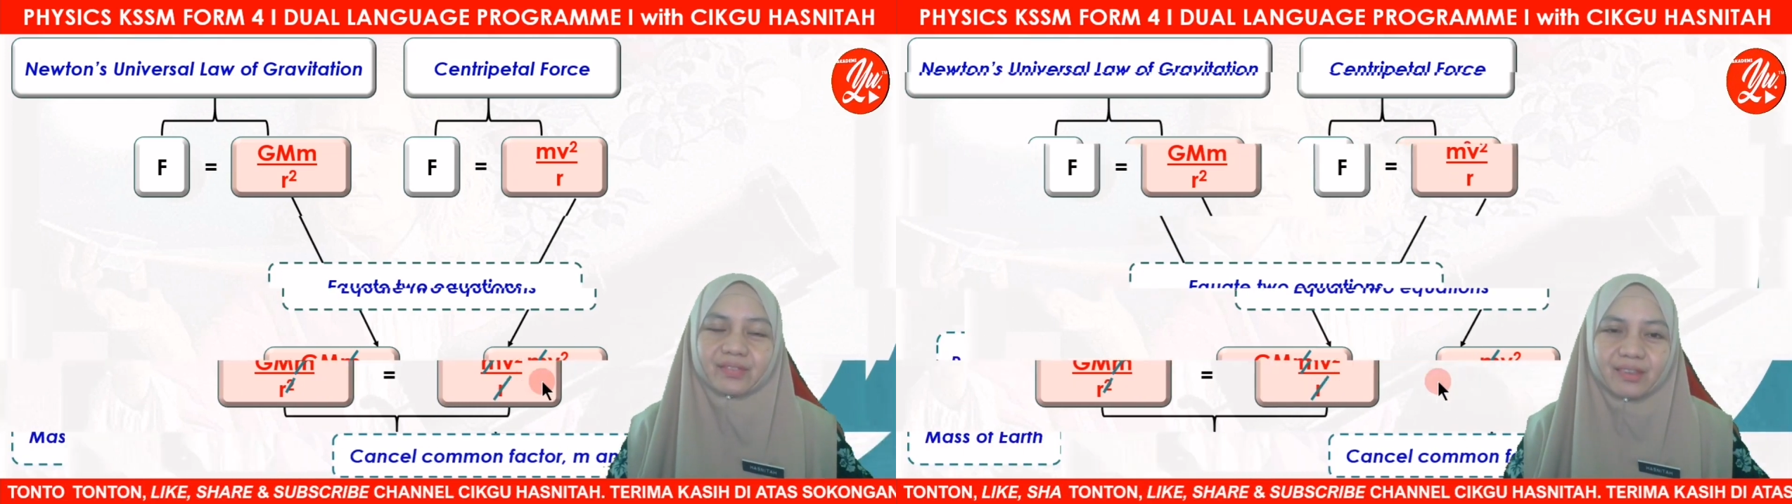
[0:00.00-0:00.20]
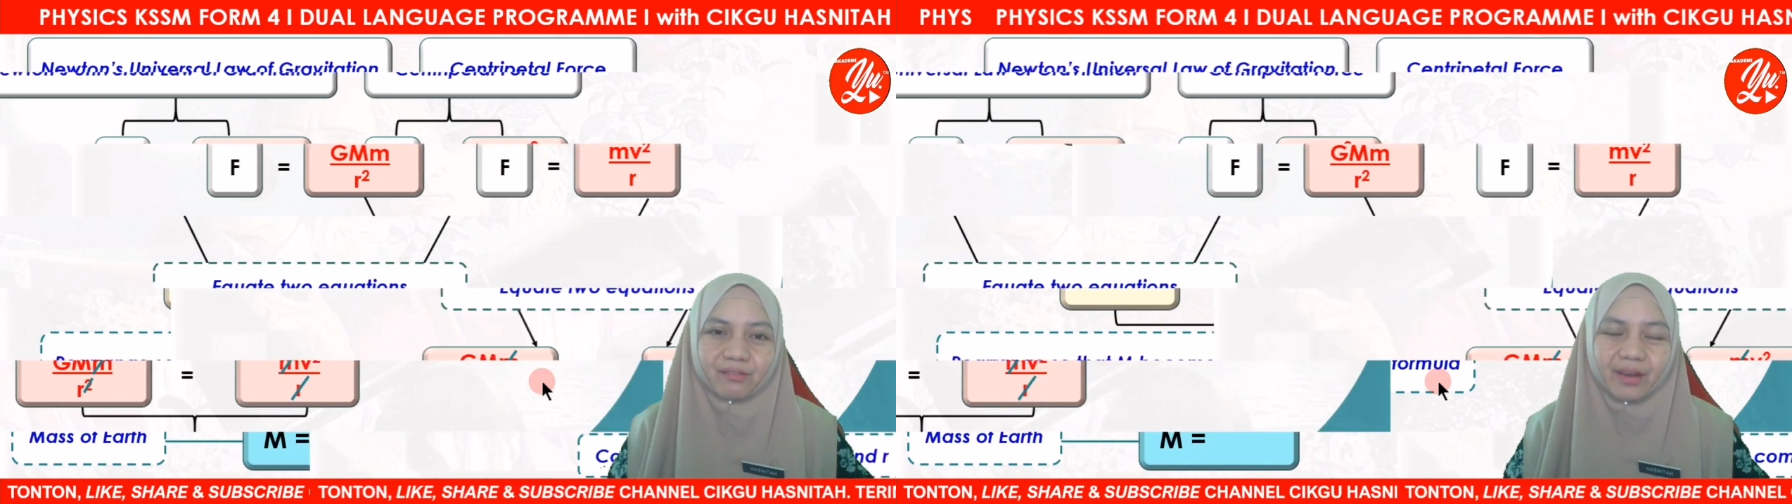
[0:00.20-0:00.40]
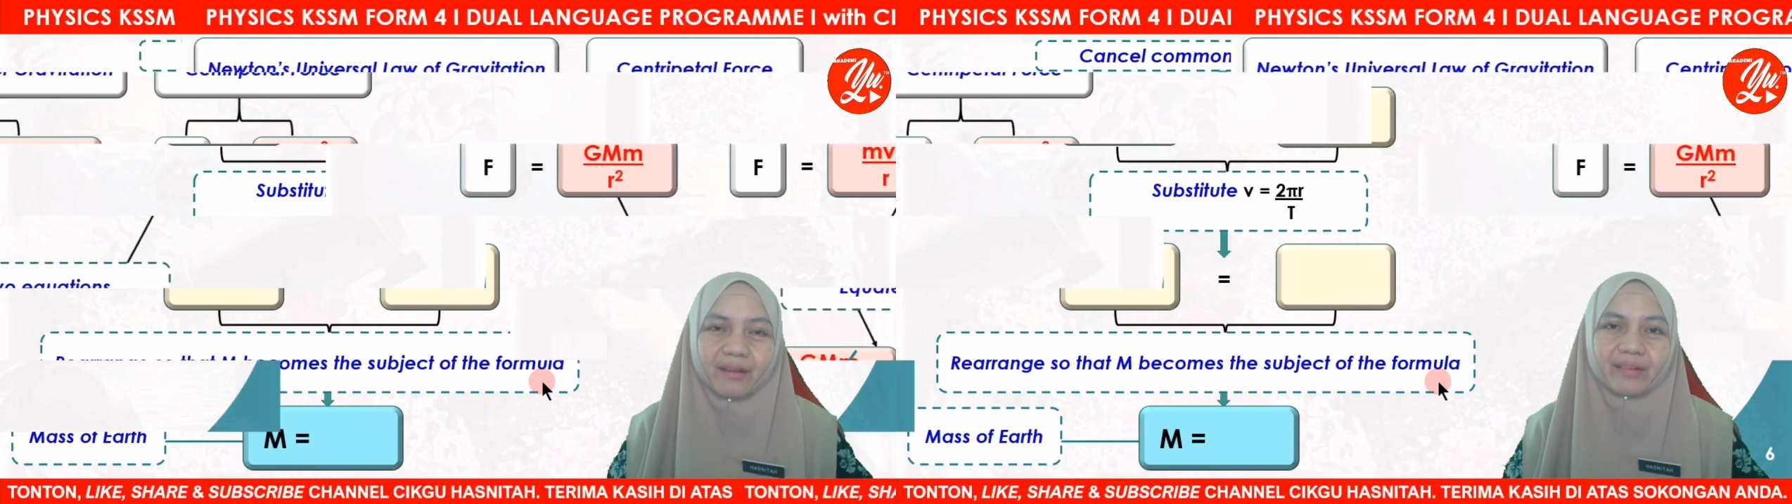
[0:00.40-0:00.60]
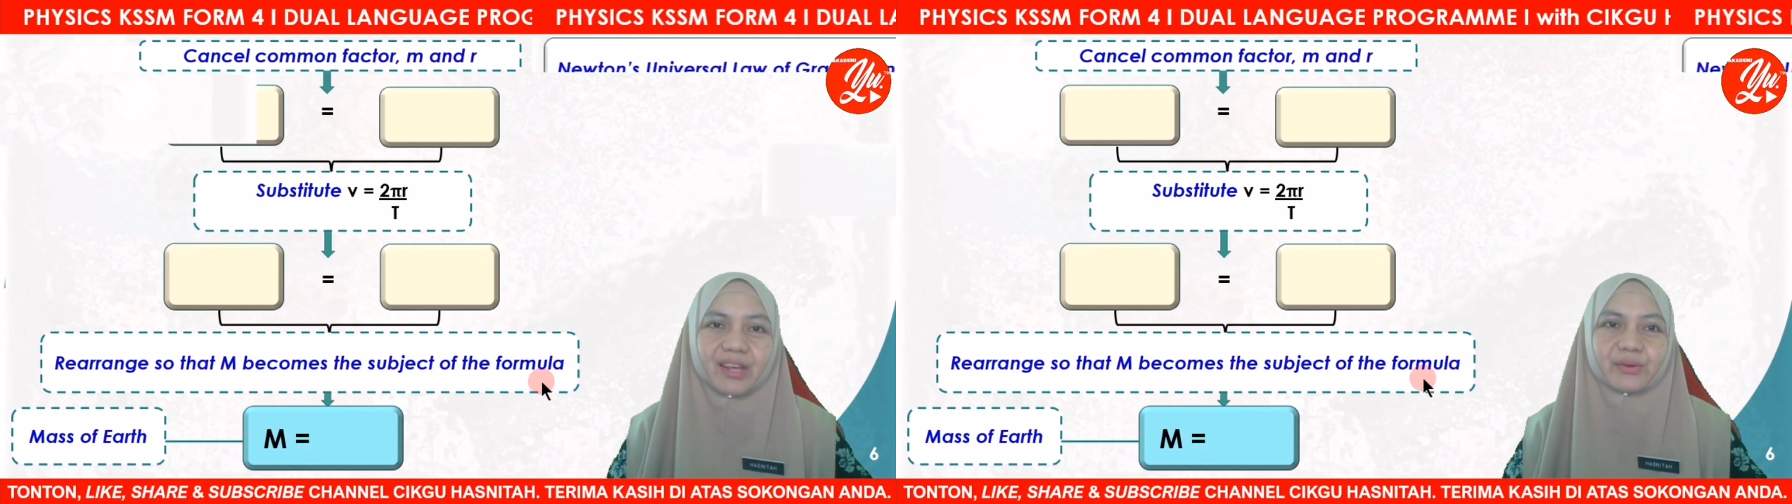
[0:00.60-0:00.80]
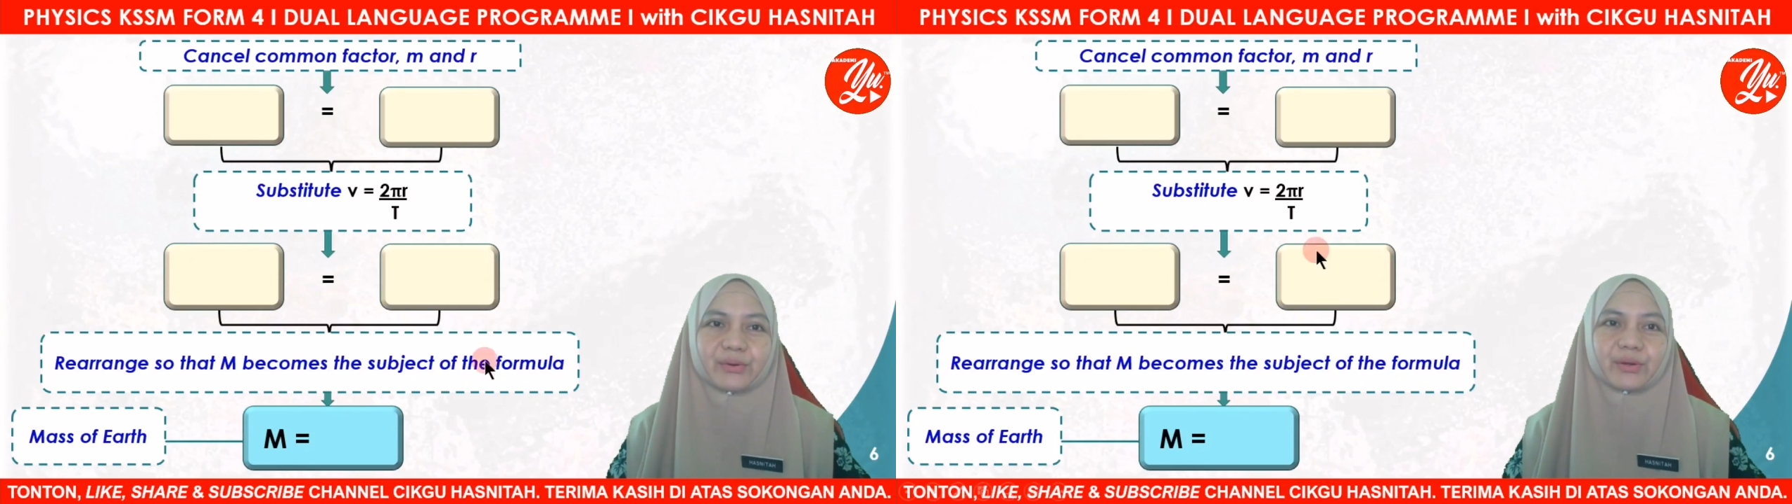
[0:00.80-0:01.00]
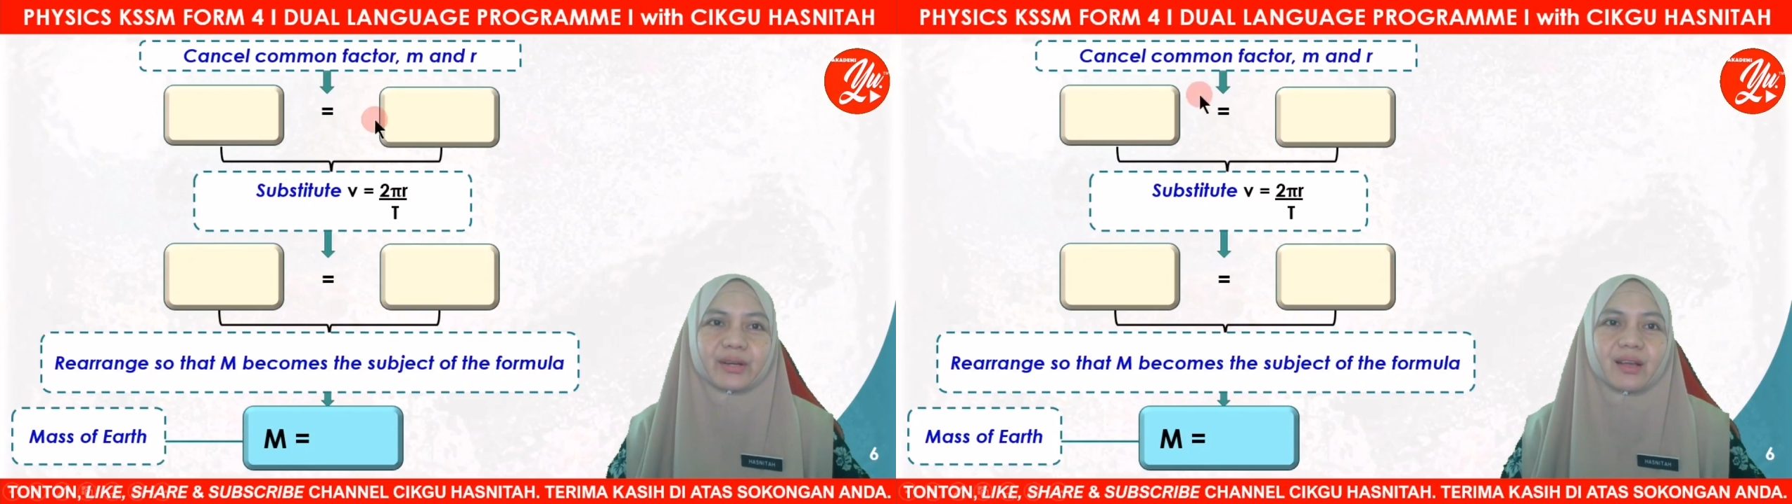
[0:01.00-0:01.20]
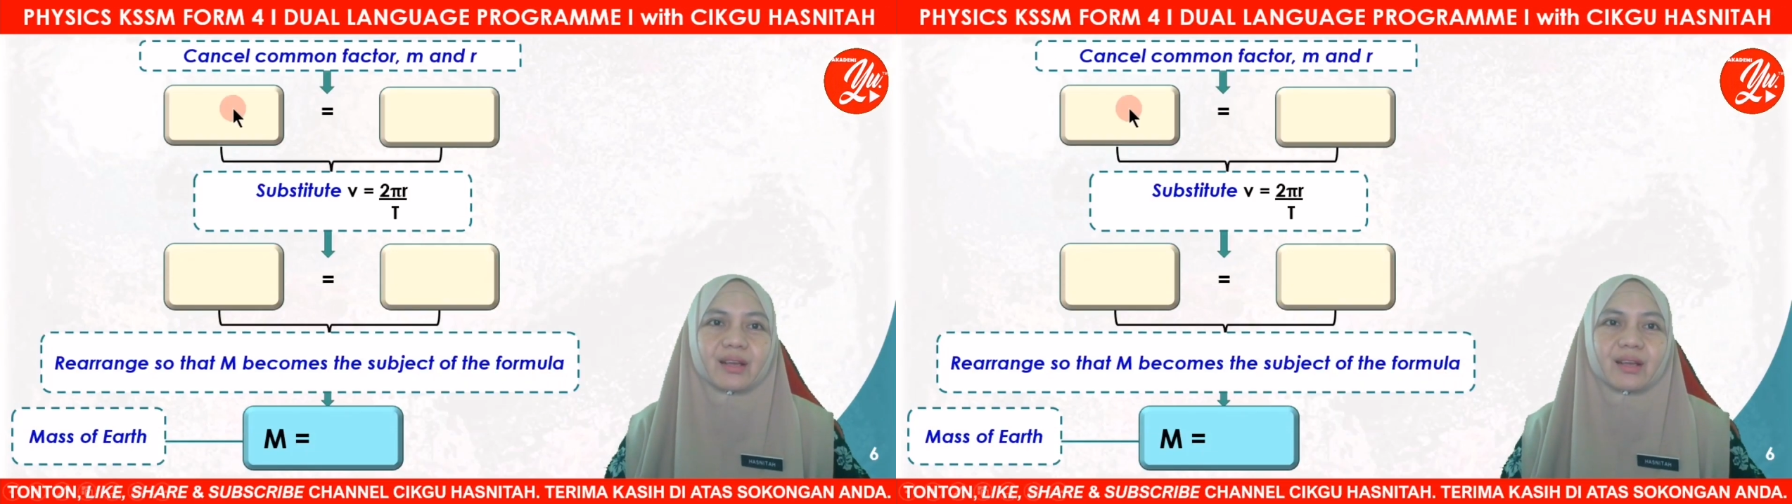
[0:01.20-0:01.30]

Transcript: Very good.